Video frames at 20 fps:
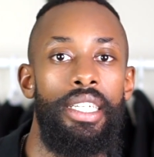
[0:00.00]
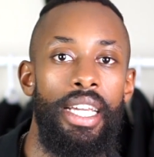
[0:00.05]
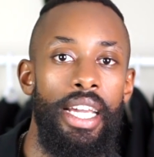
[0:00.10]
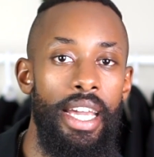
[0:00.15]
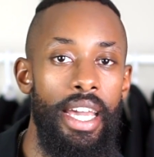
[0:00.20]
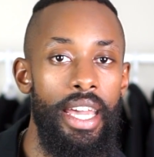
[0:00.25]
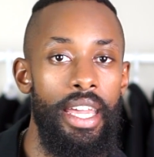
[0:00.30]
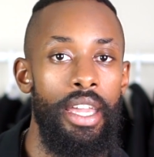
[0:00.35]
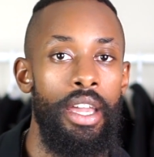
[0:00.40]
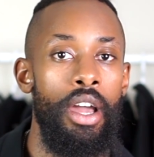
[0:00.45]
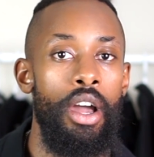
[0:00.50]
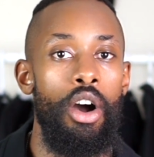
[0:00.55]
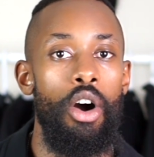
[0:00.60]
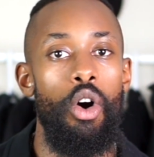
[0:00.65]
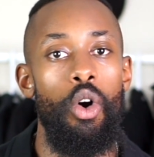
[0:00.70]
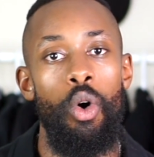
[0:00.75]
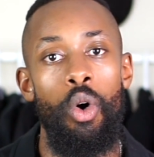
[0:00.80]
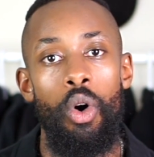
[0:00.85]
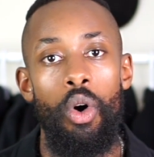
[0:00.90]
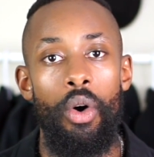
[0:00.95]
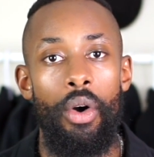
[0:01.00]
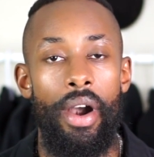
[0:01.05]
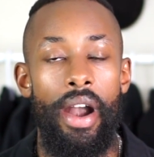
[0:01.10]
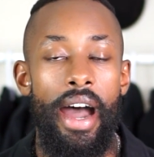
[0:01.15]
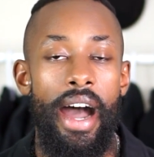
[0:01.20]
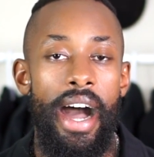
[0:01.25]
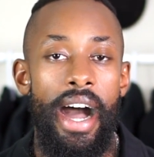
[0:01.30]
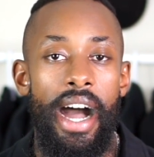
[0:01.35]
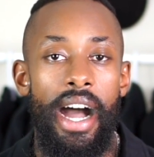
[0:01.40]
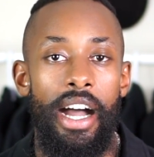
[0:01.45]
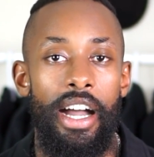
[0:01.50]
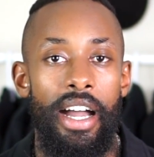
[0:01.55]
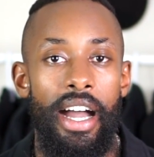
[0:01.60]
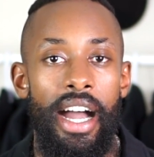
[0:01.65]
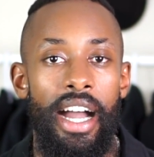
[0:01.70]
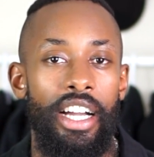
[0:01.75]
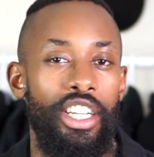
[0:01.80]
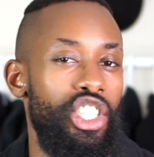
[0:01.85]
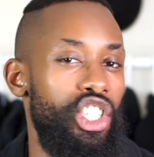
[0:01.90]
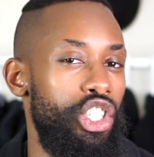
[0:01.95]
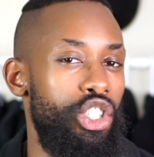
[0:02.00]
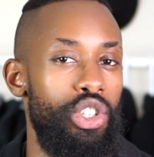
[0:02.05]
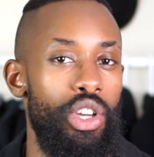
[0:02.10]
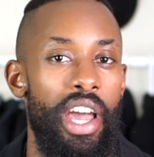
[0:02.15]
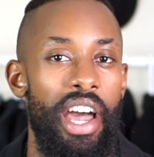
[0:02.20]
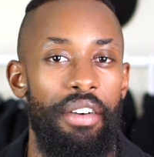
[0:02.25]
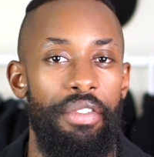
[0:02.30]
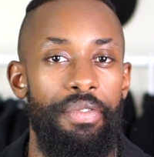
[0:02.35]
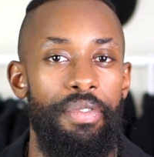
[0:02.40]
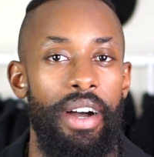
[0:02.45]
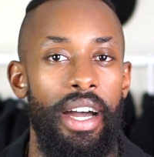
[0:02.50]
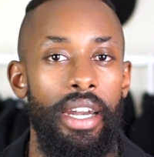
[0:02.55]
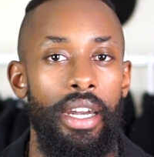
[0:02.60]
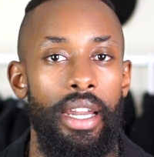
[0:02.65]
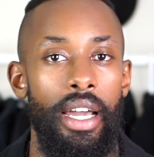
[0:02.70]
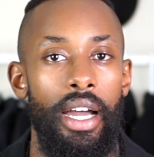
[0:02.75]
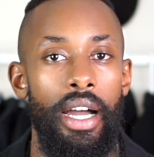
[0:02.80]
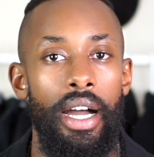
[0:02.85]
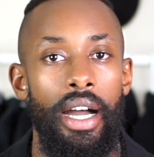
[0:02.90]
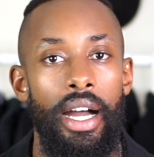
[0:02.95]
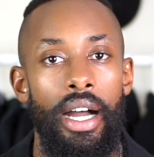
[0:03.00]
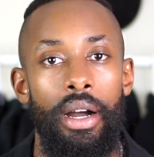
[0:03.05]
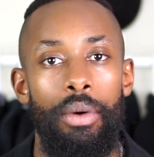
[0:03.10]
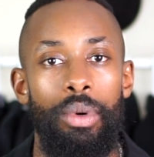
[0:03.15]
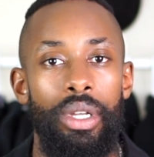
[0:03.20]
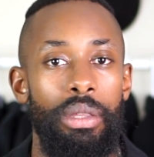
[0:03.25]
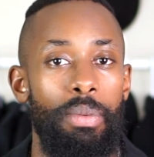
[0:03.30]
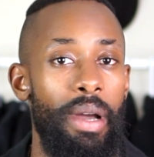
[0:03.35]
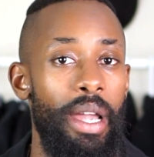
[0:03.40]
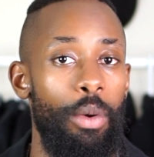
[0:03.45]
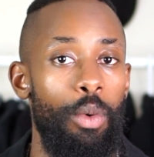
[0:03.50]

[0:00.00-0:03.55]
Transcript: day or just to have fun with my